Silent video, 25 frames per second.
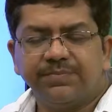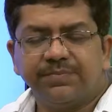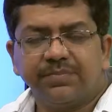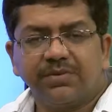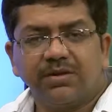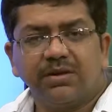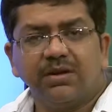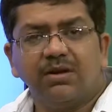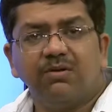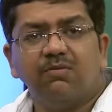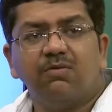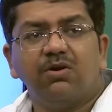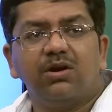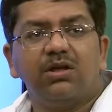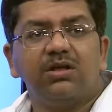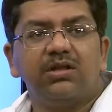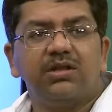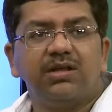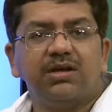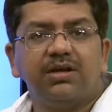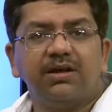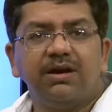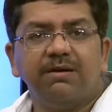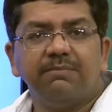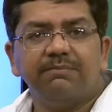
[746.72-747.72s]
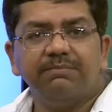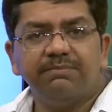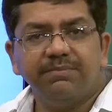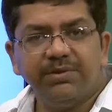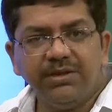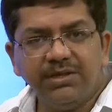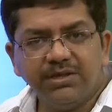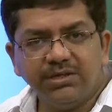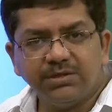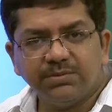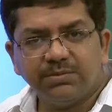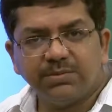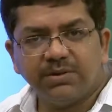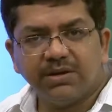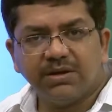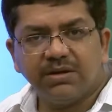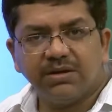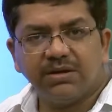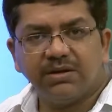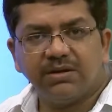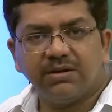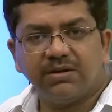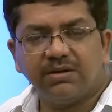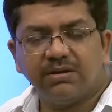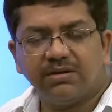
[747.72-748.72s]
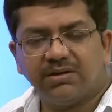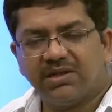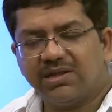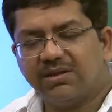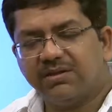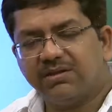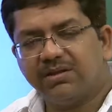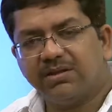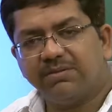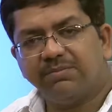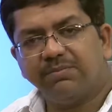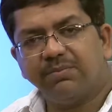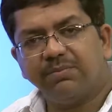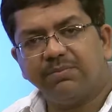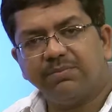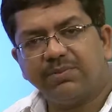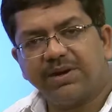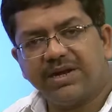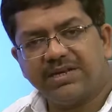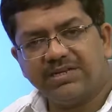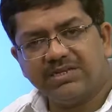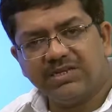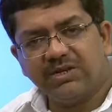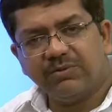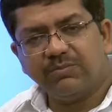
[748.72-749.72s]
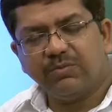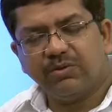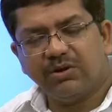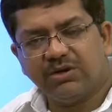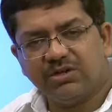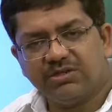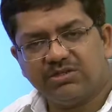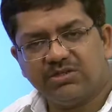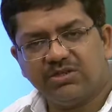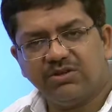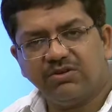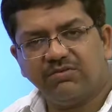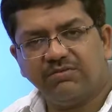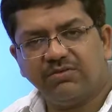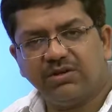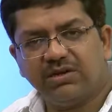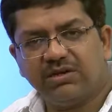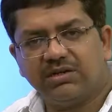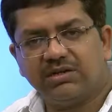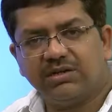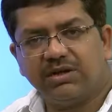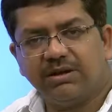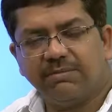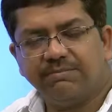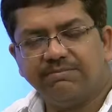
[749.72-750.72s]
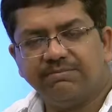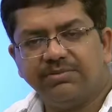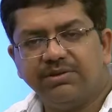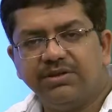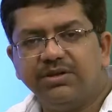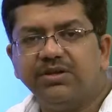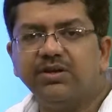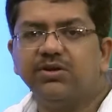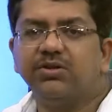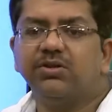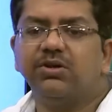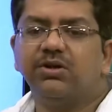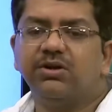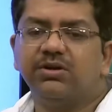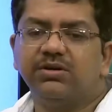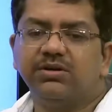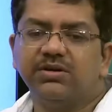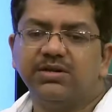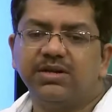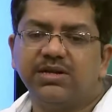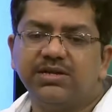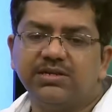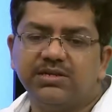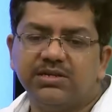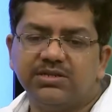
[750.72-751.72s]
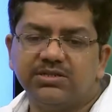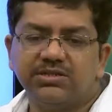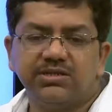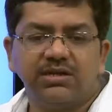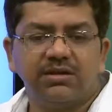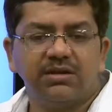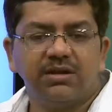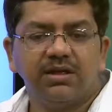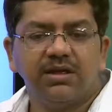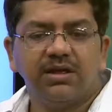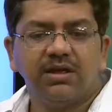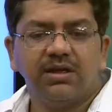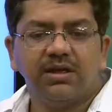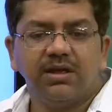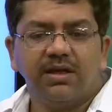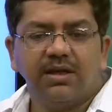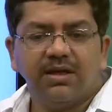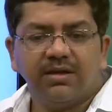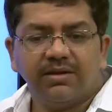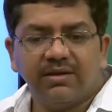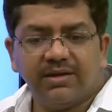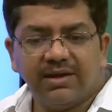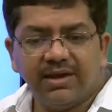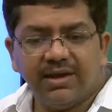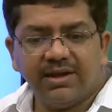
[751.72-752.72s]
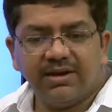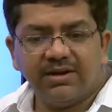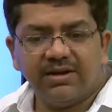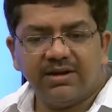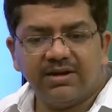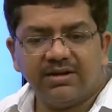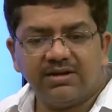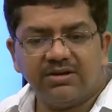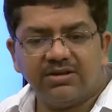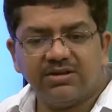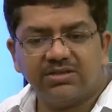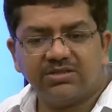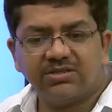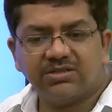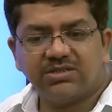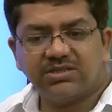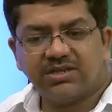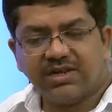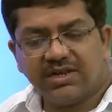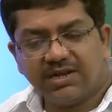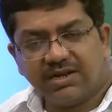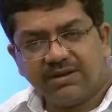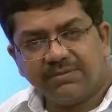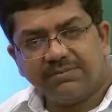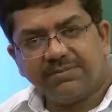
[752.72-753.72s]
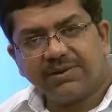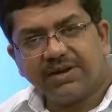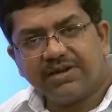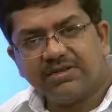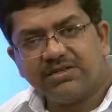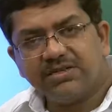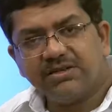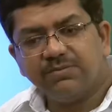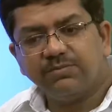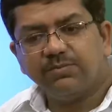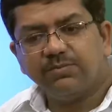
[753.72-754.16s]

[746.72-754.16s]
what are the companies the pricing policy of that company or the organization, gain and risk sharing pricing